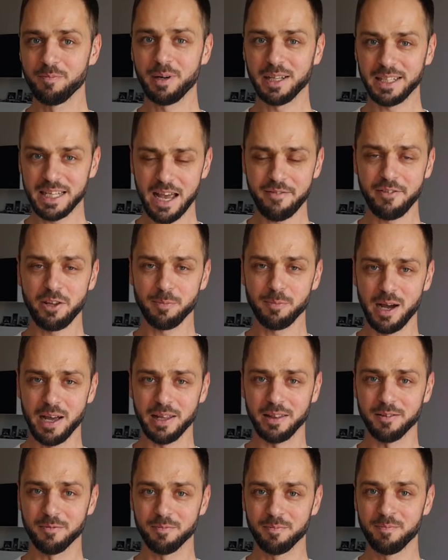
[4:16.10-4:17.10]
have in mind
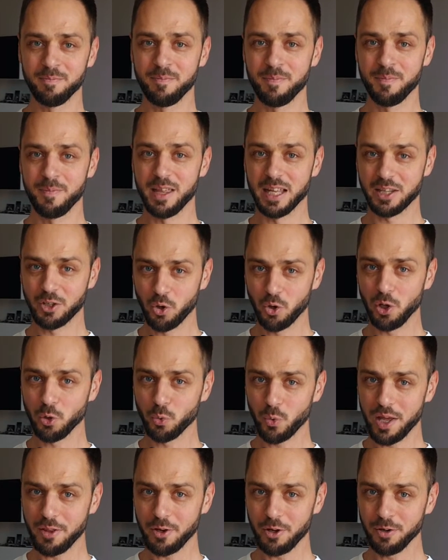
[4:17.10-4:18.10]
that cold
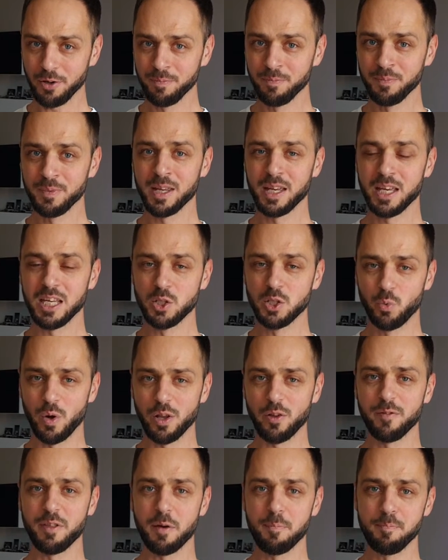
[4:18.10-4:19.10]
weather is one
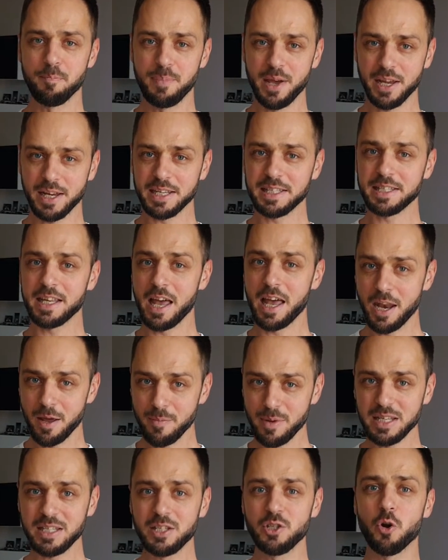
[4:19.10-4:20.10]
of the biggest
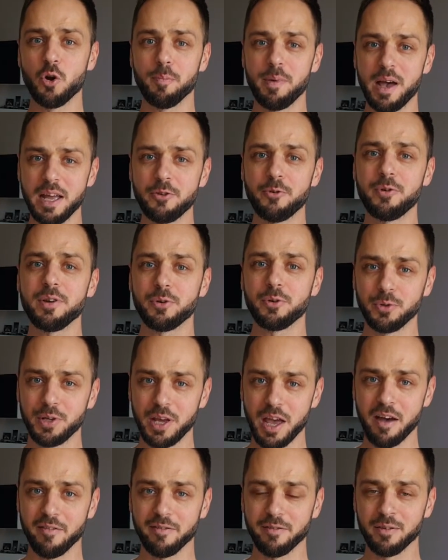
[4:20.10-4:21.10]
enemies your battery could
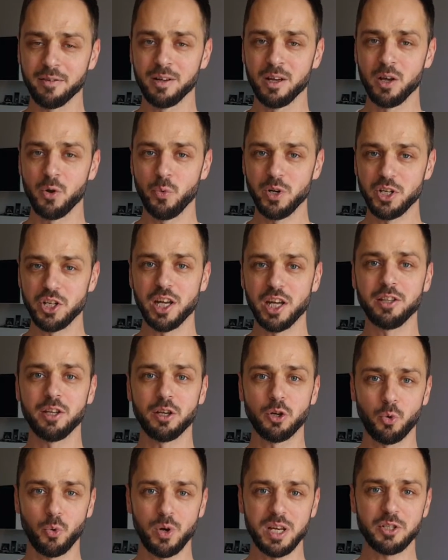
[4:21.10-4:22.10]
have, which can
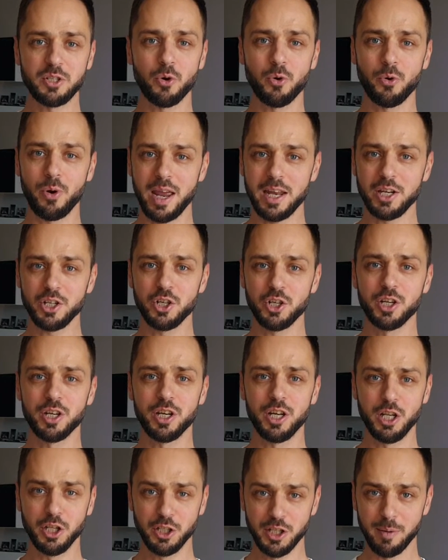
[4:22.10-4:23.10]
decrease your range
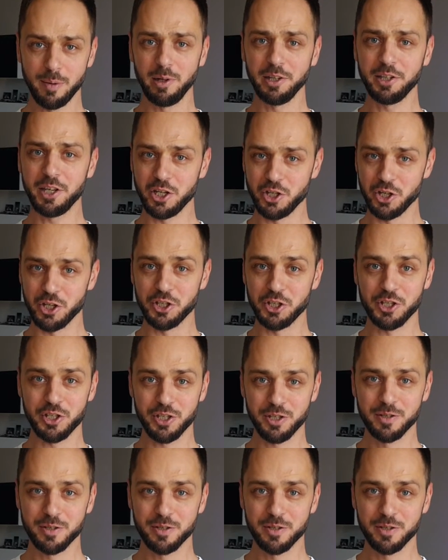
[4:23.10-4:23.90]
in double digits.